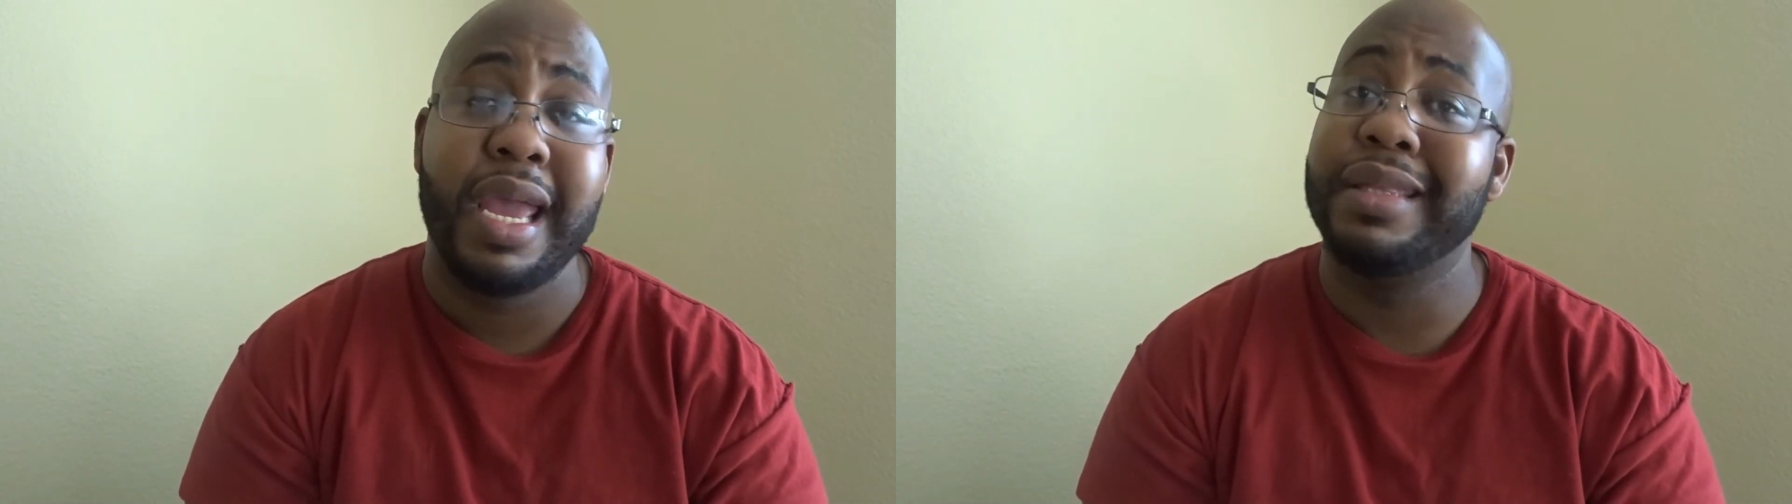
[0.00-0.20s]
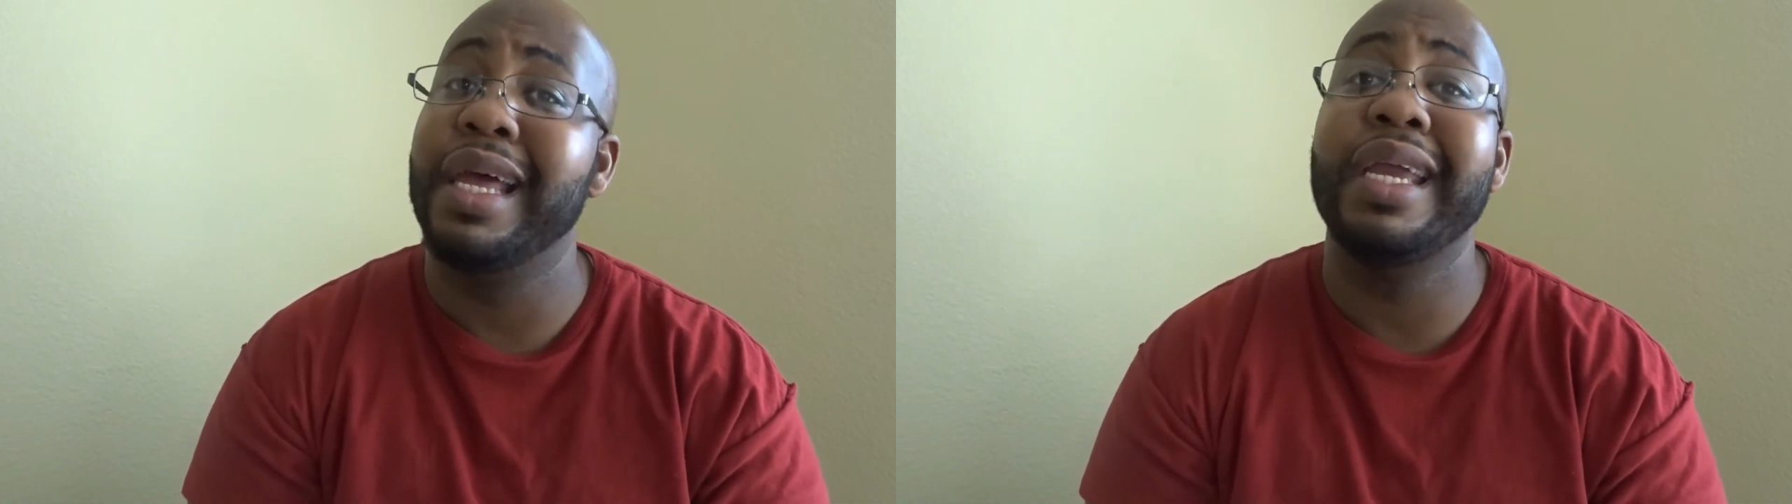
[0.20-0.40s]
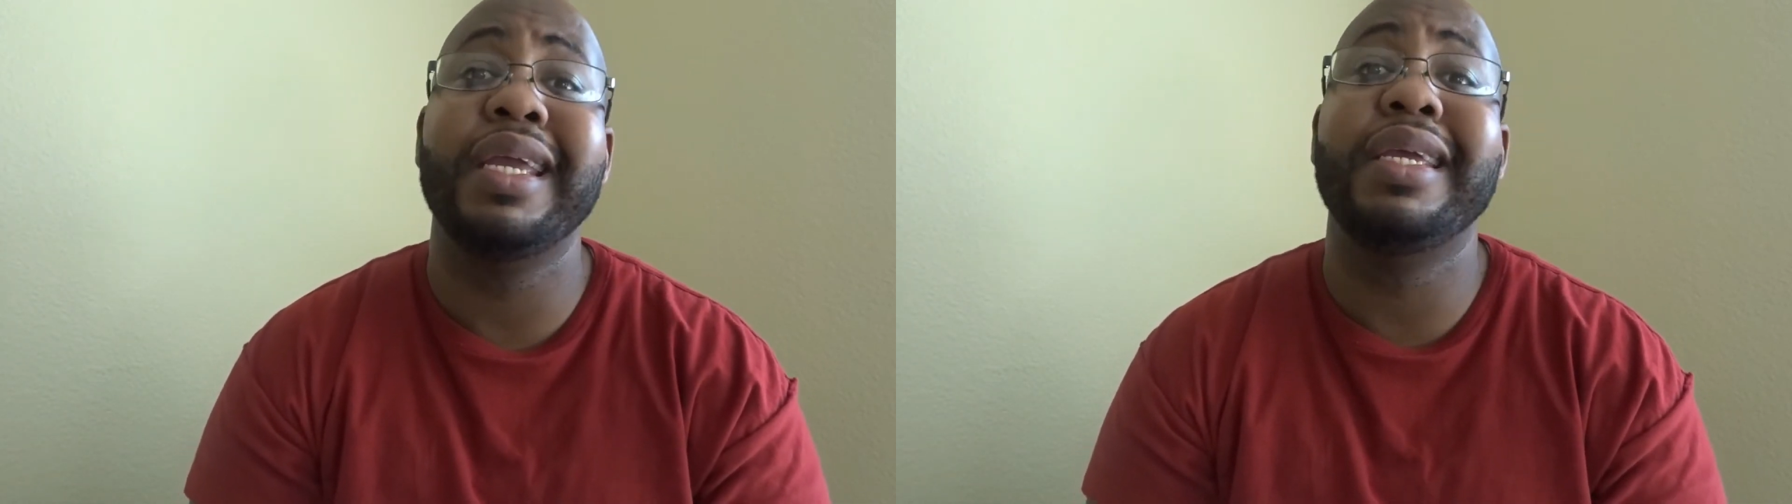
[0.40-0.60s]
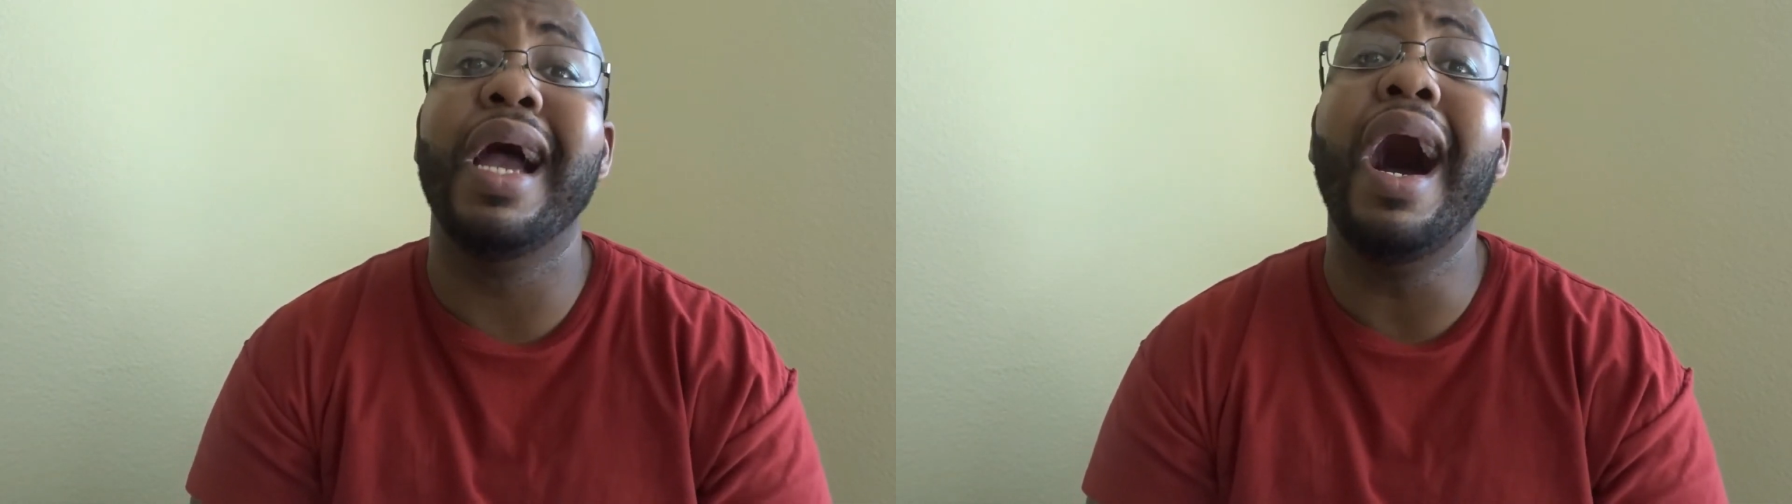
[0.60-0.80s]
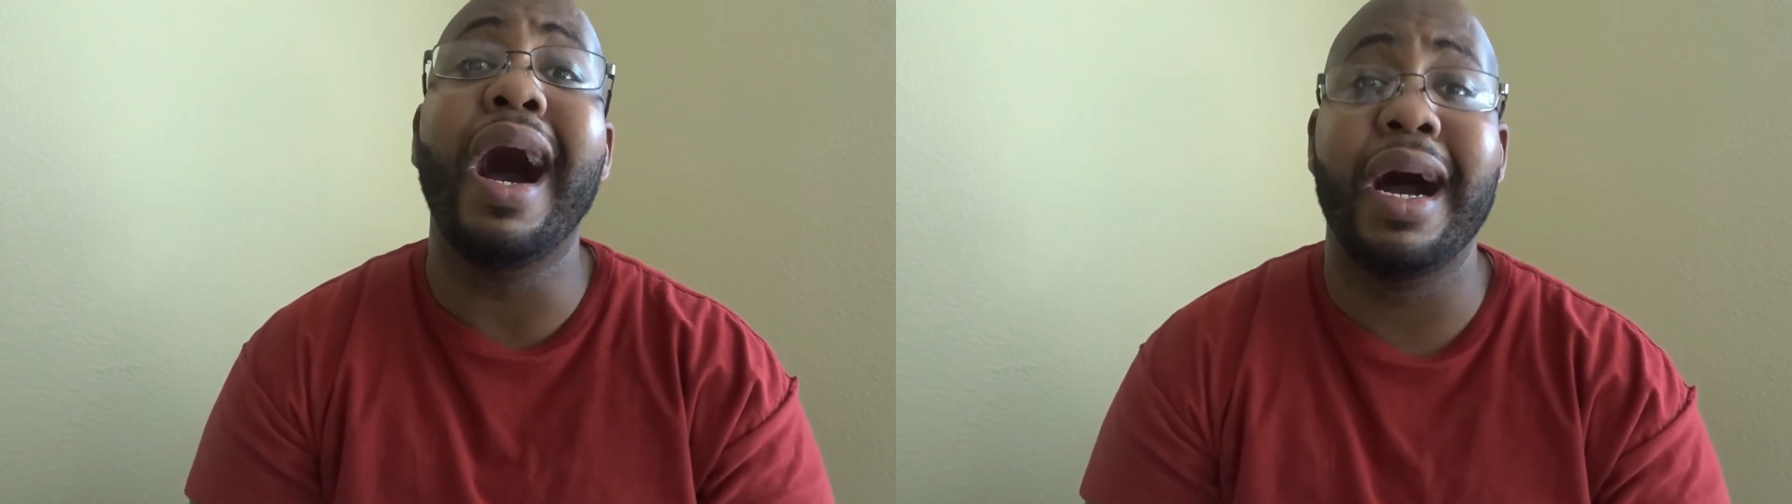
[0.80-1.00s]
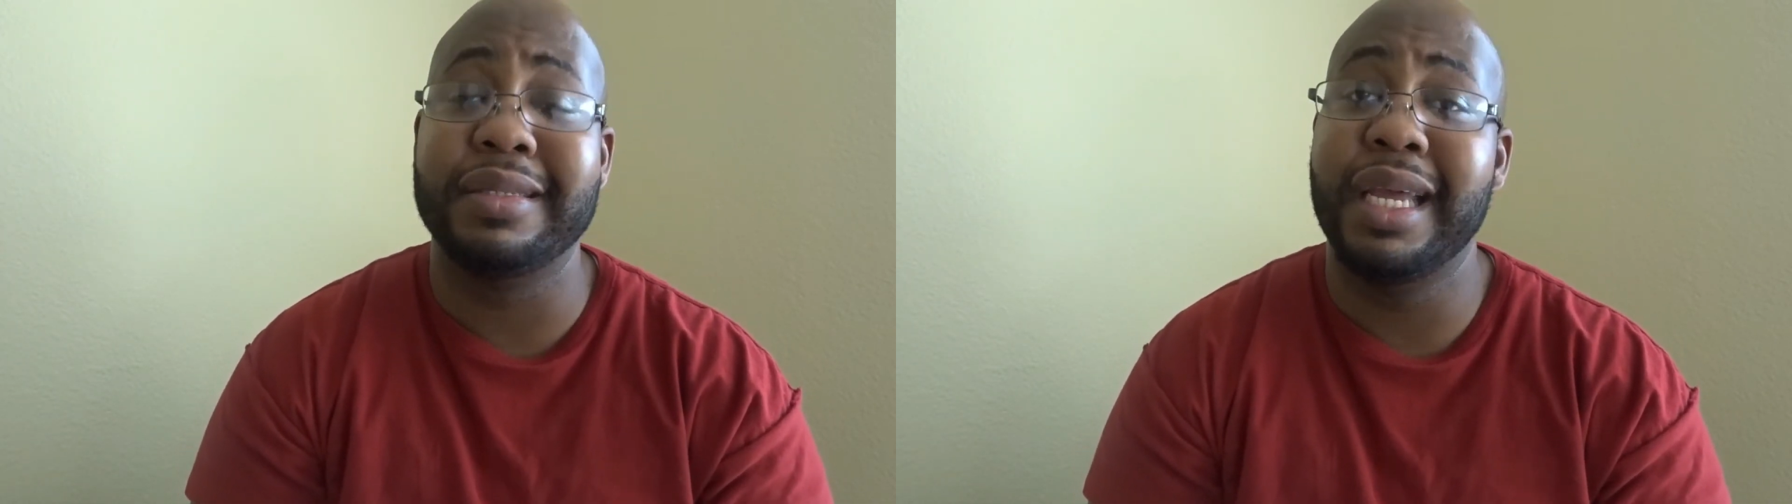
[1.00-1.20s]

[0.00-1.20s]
and thank God